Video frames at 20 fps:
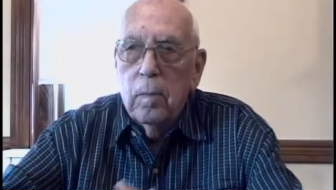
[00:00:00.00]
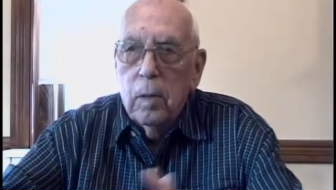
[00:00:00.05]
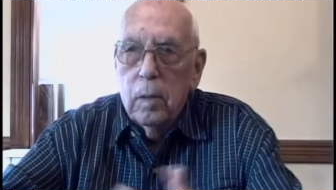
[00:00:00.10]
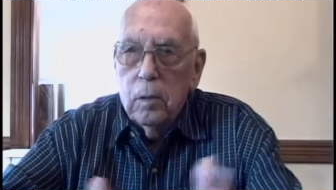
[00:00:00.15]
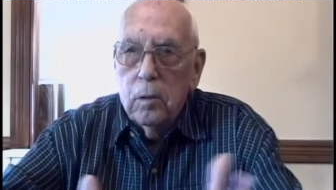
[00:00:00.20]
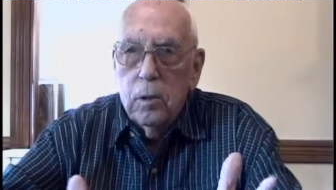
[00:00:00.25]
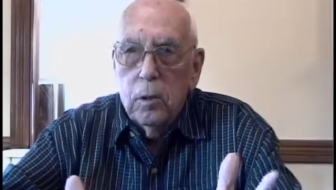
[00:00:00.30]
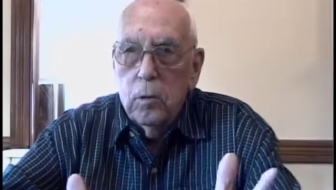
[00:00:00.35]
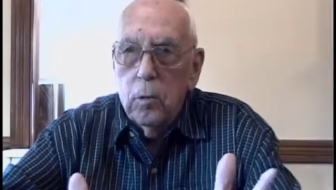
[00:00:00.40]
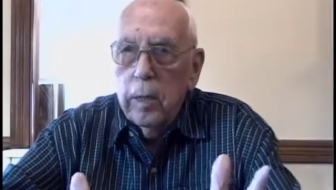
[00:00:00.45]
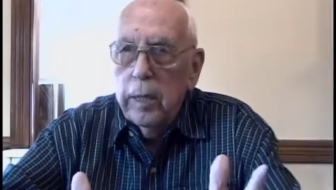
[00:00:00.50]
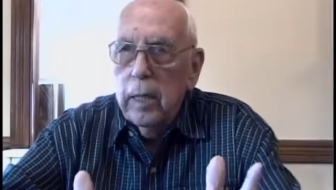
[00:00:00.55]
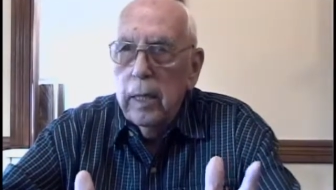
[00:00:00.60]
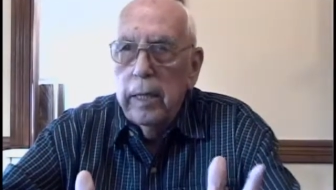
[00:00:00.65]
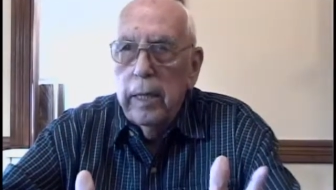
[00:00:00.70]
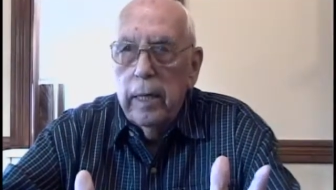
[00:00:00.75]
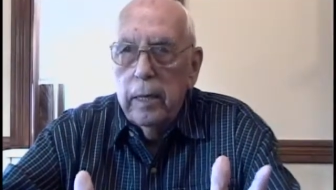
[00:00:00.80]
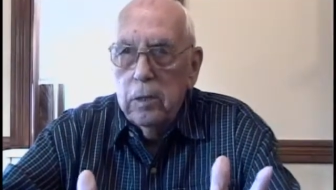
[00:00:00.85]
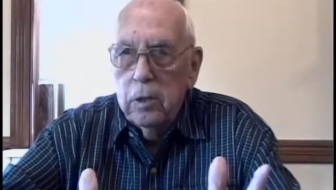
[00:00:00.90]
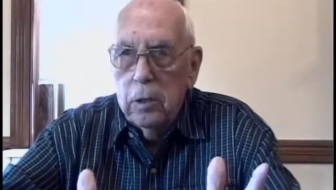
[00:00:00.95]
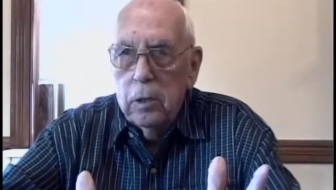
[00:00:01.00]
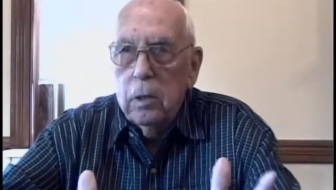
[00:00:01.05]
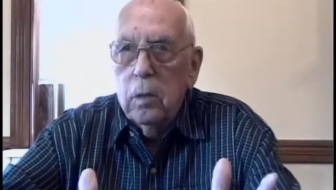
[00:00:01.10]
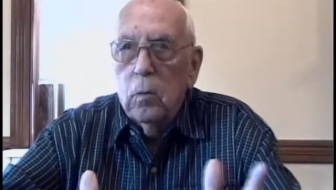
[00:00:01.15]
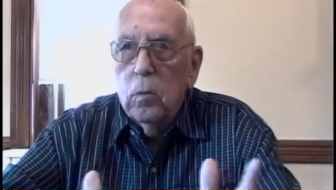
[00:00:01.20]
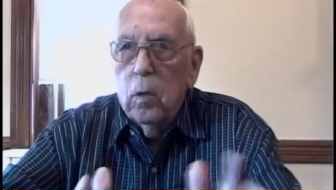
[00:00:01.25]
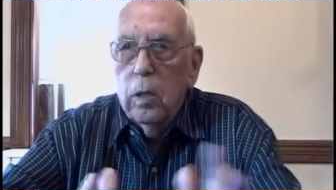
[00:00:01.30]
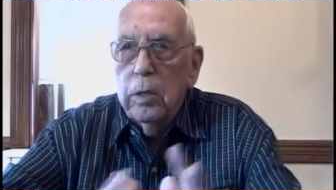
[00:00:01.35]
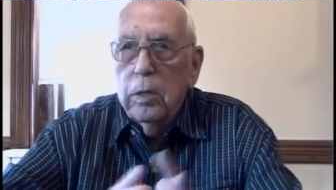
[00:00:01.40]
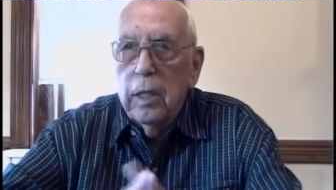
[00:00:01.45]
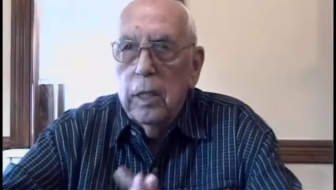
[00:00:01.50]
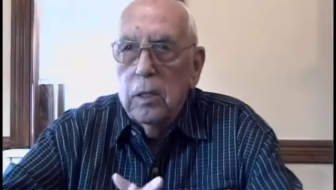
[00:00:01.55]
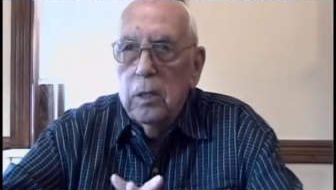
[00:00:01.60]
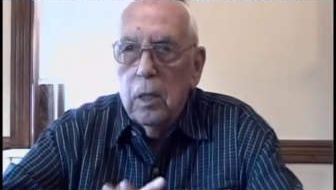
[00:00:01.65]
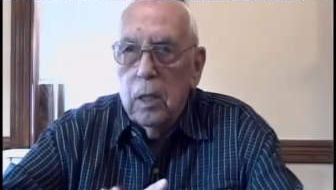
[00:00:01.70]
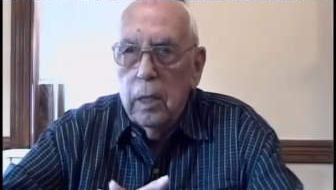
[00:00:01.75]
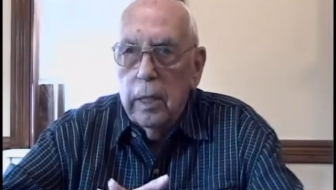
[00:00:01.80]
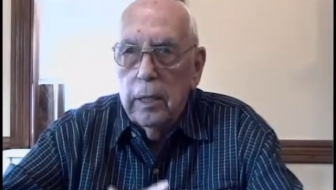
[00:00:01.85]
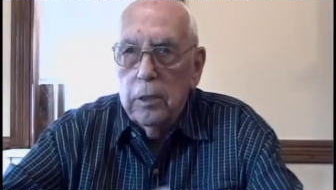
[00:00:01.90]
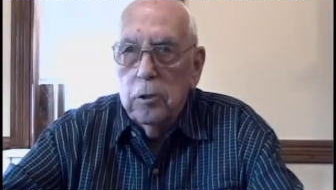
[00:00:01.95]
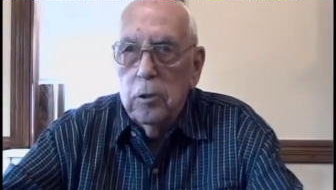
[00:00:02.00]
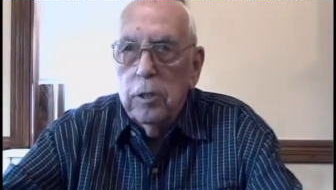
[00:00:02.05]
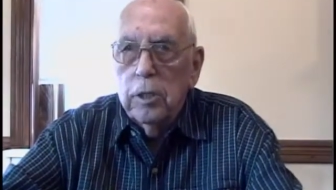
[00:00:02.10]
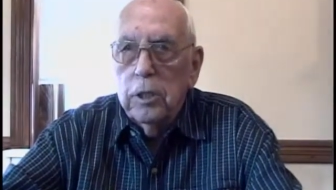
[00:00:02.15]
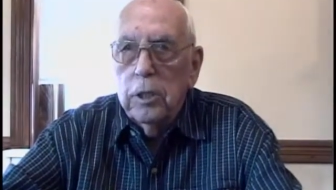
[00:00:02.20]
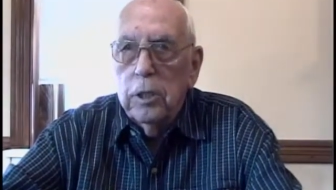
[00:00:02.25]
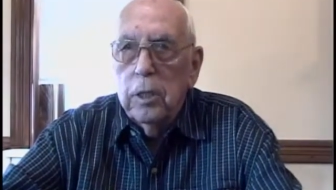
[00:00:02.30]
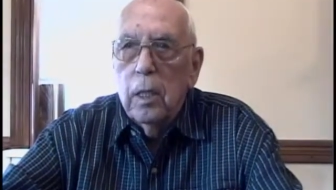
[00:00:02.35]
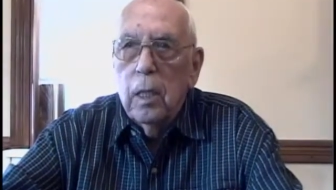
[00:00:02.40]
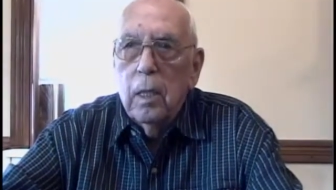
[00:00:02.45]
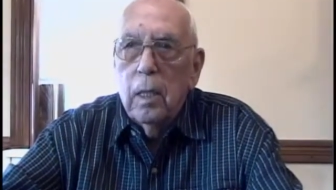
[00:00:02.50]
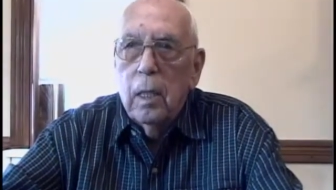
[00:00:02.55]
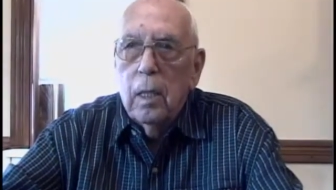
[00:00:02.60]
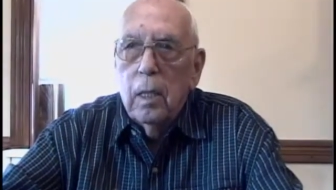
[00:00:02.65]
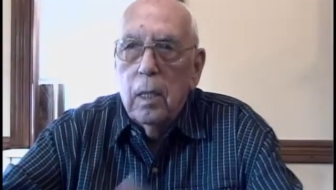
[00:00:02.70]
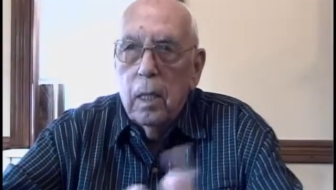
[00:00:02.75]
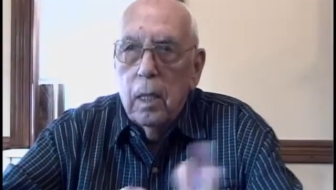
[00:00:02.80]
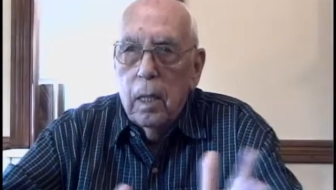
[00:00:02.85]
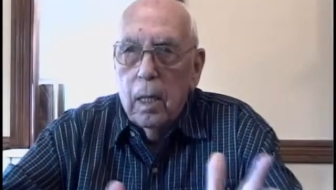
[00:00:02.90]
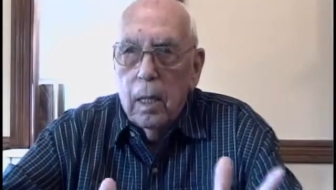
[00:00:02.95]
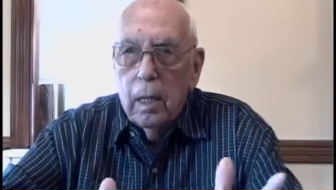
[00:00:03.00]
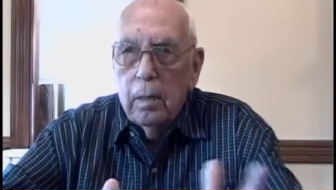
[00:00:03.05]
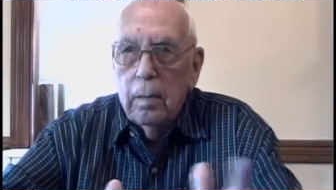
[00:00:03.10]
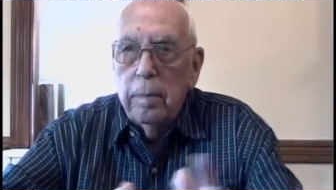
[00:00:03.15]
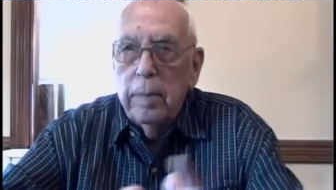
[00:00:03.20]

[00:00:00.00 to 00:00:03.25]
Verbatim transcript: But strictly, worked as an electrician on